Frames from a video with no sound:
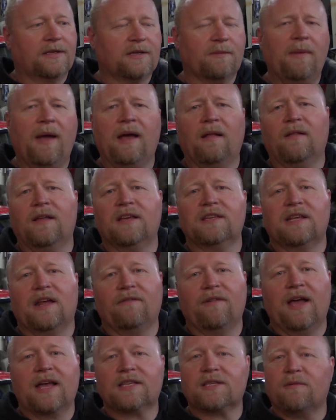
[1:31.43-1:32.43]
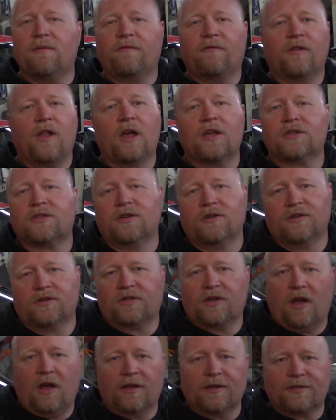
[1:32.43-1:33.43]
some Hellas, I've got some
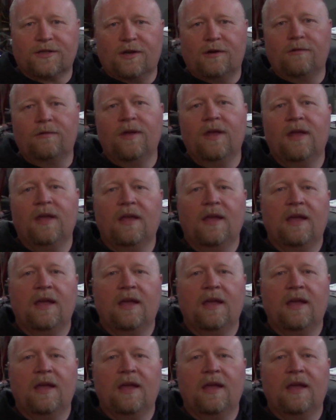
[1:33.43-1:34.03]
flossers also.